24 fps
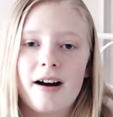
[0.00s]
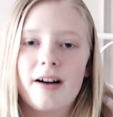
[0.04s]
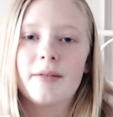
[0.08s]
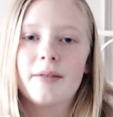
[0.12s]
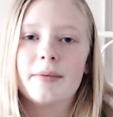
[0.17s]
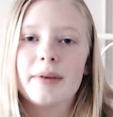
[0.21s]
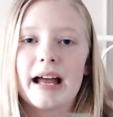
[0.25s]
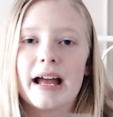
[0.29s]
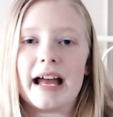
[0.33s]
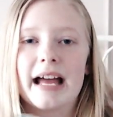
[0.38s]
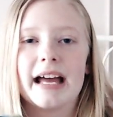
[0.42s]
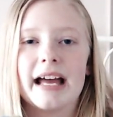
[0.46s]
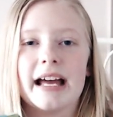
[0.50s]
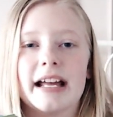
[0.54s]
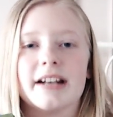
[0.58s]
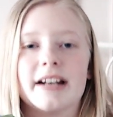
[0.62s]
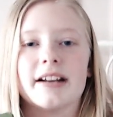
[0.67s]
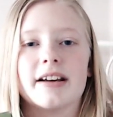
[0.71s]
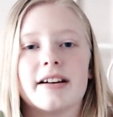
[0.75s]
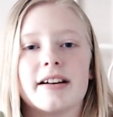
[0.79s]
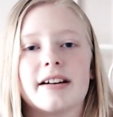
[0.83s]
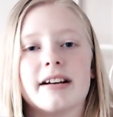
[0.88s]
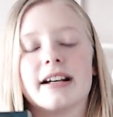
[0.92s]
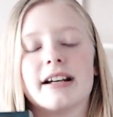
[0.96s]
And
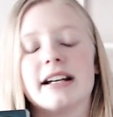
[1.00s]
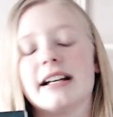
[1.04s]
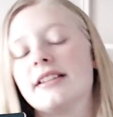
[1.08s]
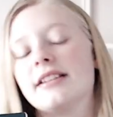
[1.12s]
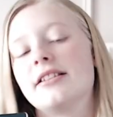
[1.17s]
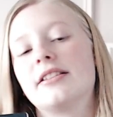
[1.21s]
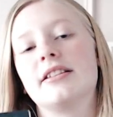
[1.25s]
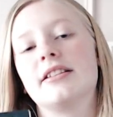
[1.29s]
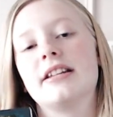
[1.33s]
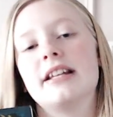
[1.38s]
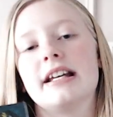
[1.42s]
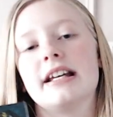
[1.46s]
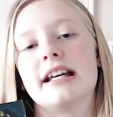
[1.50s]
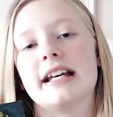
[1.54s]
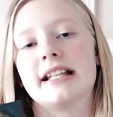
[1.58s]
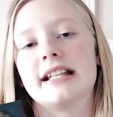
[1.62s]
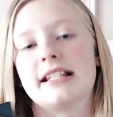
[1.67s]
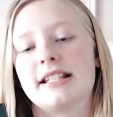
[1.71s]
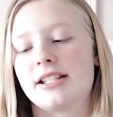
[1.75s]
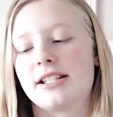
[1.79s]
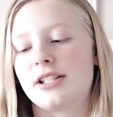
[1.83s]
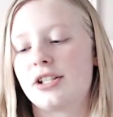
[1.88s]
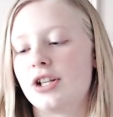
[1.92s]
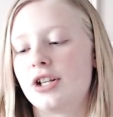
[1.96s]
it's
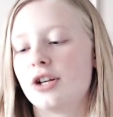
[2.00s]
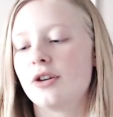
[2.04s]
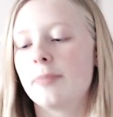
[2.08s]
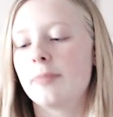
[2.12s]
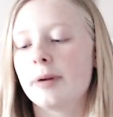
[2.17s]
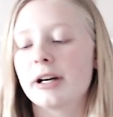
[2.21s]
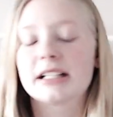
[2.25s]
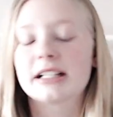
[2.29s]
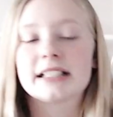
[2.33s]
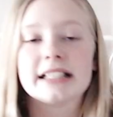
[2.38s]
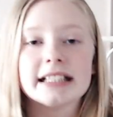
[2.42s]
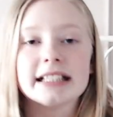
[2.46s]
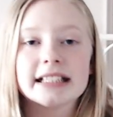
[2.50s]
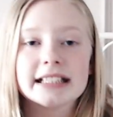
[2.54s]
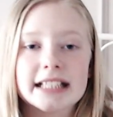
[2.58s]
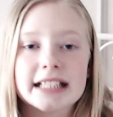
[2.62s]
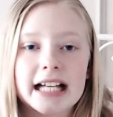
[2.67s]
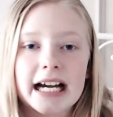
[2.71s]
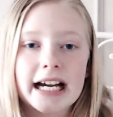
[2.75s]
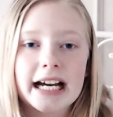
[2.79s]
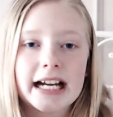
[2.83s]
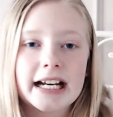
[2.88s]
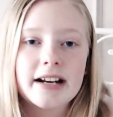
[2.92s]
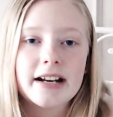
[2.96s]
2 books
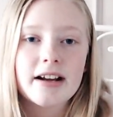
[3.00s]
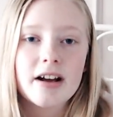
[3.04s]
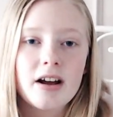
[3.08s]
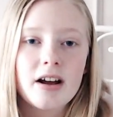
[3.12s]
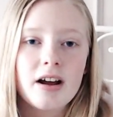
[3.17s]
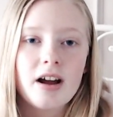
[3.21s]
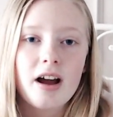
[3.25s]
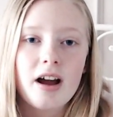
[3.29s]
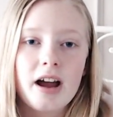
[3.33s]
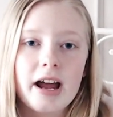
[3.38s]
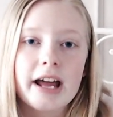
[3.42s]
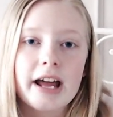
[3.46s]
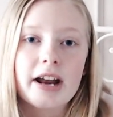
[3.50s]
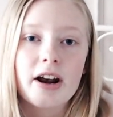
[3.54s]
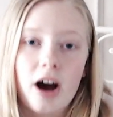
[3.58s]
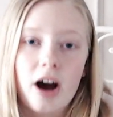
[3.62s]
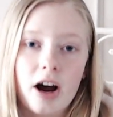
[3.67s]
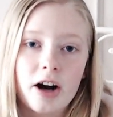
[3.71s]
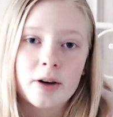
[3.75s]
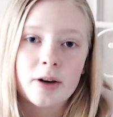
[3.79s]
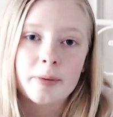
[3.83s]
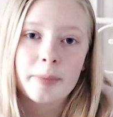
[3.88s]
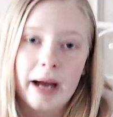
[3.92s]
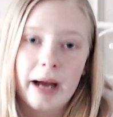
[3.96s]
inside, an
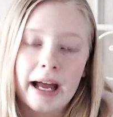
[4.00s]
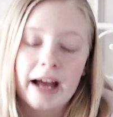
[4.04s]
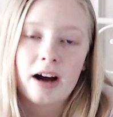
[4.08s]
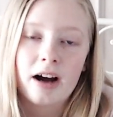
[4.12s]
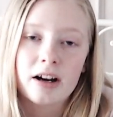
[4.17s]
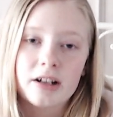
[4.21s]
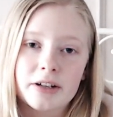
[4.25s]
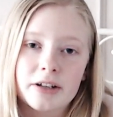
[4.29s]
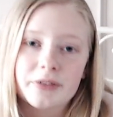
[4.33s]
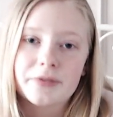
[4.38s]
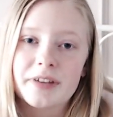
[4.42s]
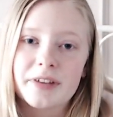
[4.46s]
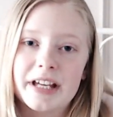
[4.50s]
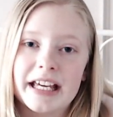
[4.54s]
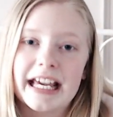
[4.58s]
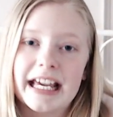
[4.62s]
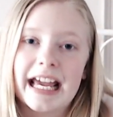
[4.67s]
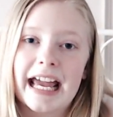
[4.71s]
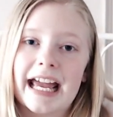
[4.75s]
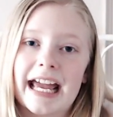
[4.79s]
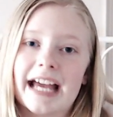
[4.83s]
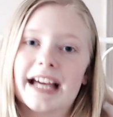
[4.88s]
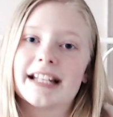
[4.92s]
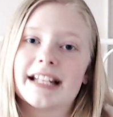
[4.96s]
autobiography
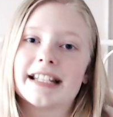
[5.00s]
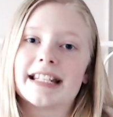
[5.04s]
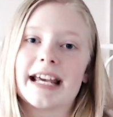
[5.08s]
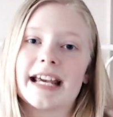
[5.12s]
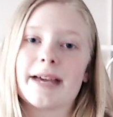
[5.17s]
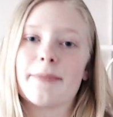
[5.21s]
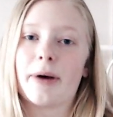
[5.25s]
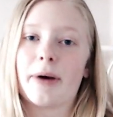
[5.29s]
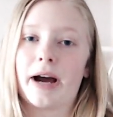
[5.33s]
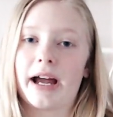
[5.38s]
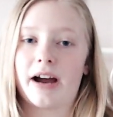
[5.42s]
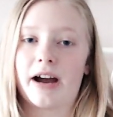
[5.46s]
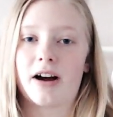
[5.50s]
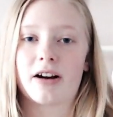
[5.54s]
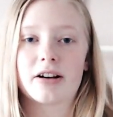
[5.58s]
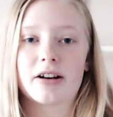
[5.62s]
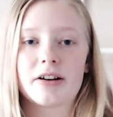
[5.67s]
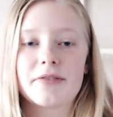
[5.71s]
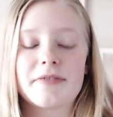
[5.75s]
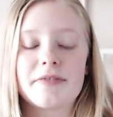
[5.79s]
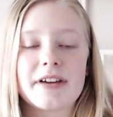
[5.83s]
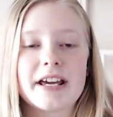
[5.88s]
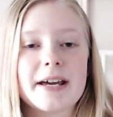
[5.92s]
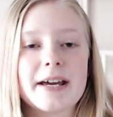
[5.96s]
and a
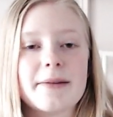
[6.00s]
biography.